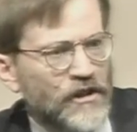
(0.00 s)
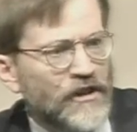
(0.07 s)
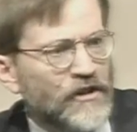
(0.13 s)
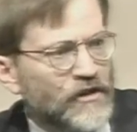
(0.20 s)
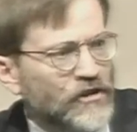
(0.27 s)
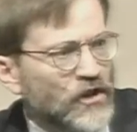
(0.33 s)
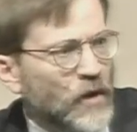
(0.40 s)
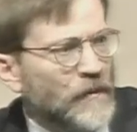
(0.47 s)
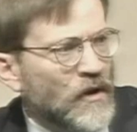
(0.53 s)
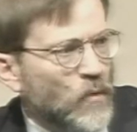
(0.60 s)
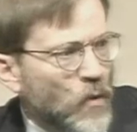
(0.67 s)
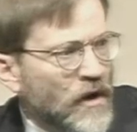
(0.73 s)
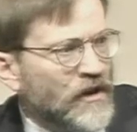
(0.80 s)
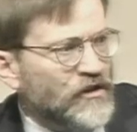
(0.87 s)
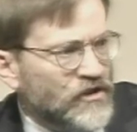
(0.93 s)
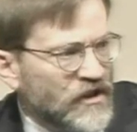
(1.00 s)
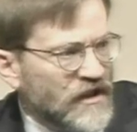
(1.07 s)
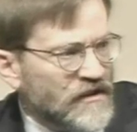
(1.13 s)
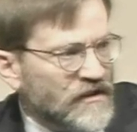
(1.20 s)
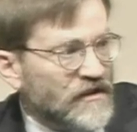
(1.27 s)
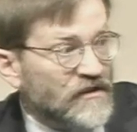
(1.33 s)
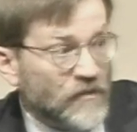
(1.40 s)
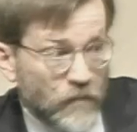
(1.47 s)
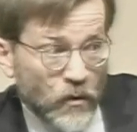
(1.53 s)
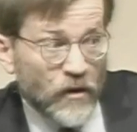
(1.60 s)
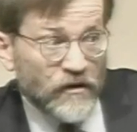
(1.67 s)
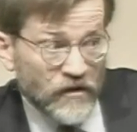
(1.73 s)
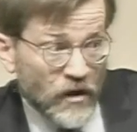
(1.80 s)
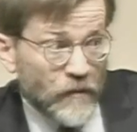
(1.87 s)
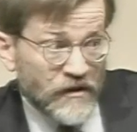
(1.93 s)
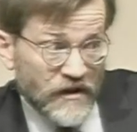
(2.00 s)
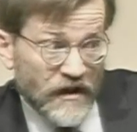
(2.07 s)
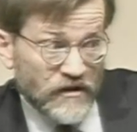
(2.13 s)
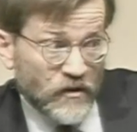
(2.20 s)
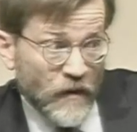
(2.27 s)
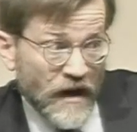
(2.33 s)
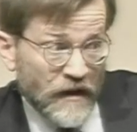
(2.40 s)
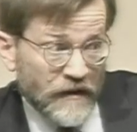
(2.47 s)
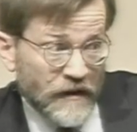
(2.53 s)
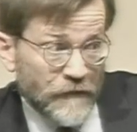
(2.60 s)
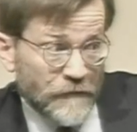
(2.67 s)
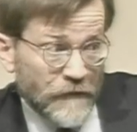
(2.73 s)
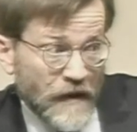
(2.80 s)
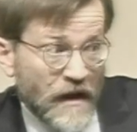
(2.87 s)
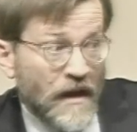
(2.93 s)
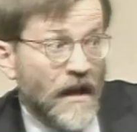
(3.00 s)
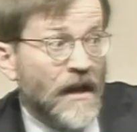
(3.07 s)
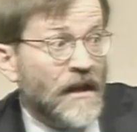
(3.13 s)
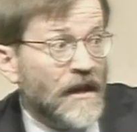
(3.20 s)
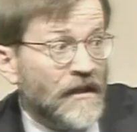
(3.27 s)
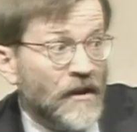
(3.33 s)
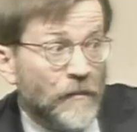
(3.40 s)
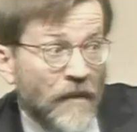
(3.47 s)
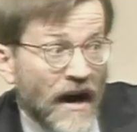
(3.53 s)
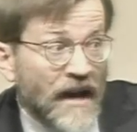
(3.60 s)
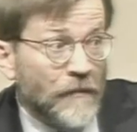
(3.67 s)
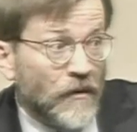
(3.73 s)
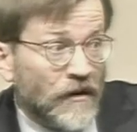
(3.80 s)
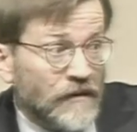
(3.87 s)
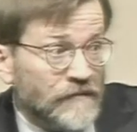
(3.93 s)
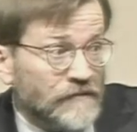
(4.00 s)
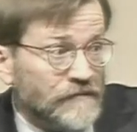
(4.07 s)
you need to show me where Jesus supports homosexuality. The Bible.